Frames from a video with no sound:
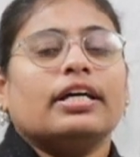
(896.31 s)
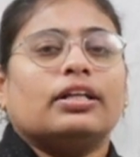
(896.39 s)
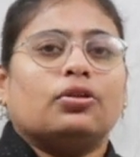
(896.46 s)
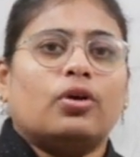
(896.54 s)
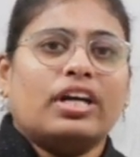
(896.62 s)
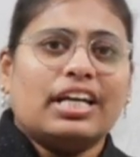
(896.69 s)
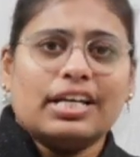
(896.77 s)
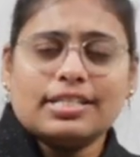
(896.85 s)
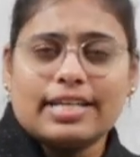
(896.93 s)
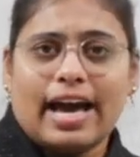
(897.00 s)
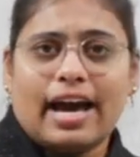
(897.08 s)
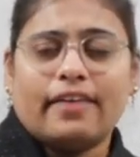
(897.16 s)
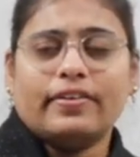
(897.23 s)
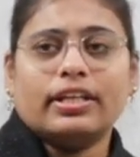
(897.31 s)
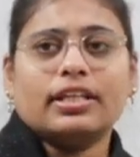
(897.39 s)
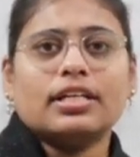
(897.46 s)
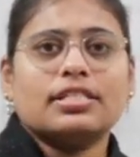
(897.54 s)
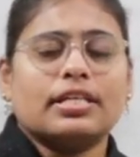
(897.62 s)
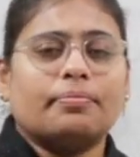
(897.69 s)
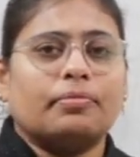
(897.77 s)
though he is having
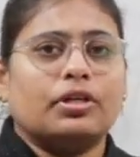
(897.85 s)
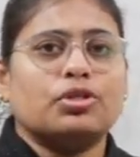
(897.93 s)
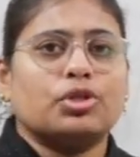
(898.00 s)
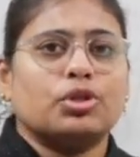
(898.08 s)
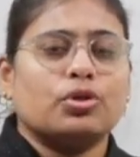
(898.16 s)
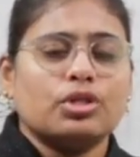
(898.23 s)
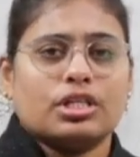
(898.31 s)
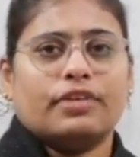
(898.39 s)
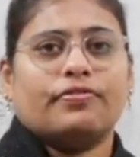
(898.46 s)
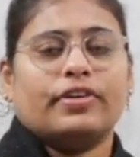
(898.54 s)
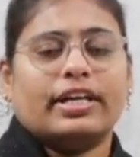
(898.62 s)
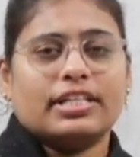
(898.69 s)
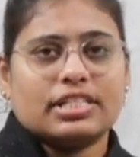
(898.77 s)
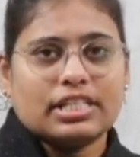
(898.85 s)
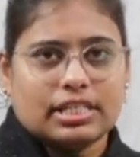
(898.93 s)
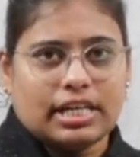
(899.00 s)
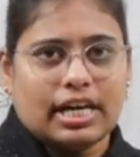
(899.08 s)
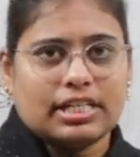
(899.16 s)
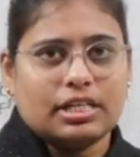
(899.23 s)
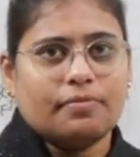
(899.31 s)
some issues, if he is
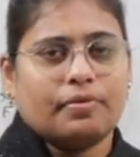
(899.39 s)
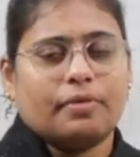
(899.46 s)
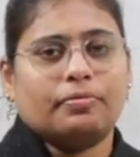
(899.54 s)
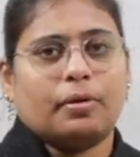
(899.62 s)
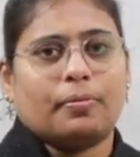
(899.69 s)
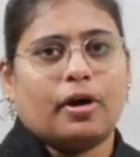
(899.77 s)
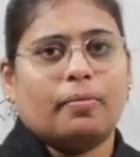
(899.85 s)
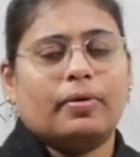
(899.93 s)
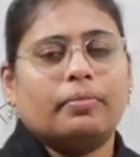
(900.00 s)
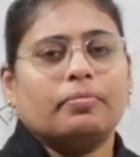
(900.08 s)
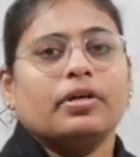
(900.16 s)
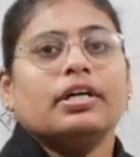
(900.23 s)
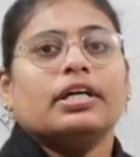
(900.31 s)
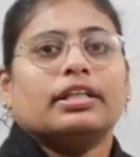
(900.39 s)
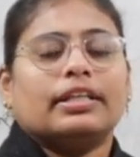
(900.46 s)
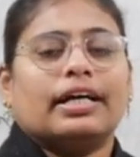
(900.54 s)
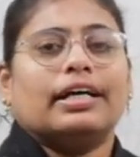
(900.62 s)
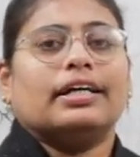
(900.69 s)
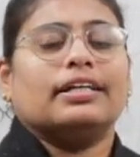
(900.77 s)
discharging from the problem, the